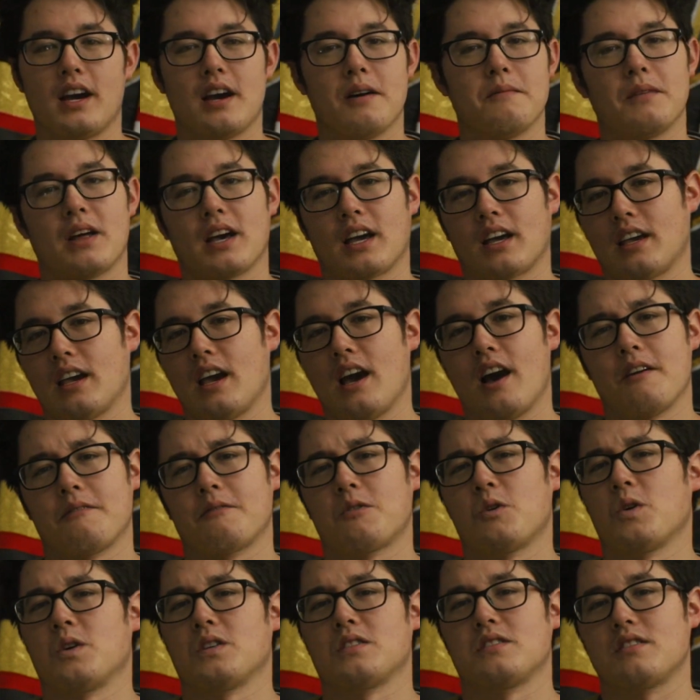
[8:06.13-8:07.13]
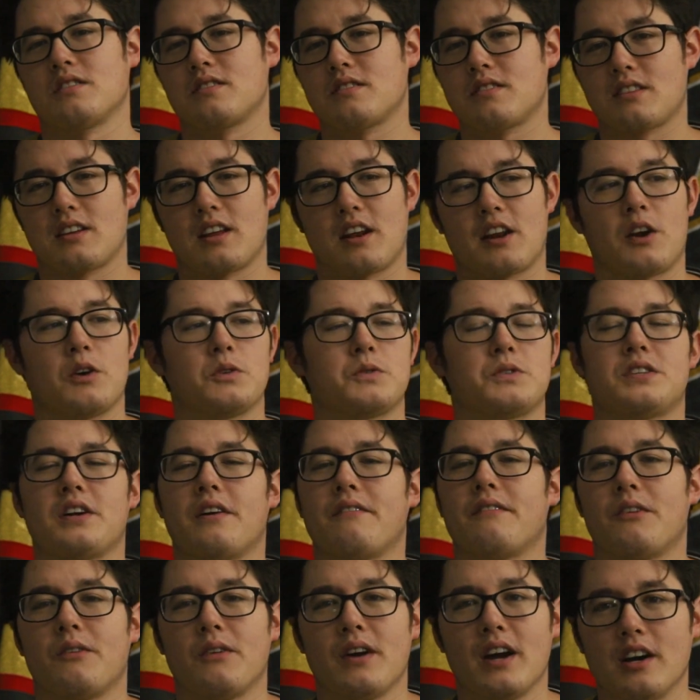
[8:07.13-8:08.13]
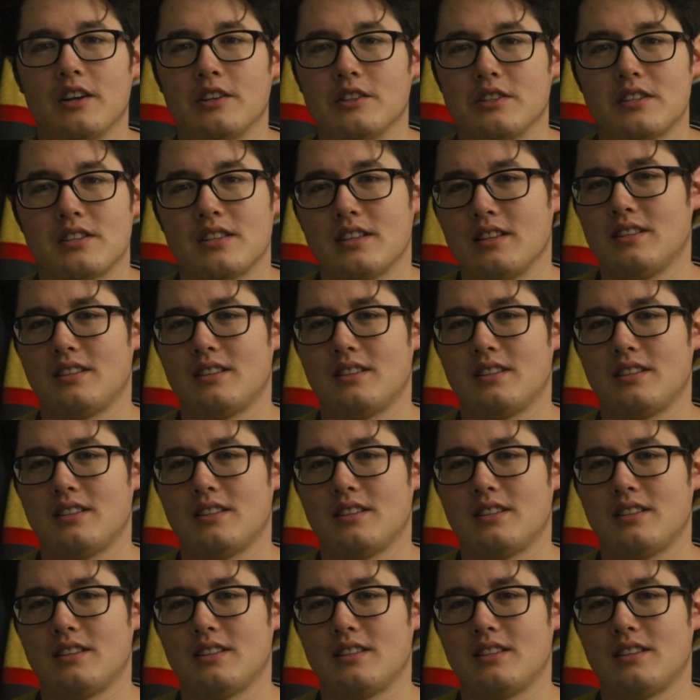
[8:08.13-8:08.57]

I'm like, yeah, of course, this is going to go seven rounds.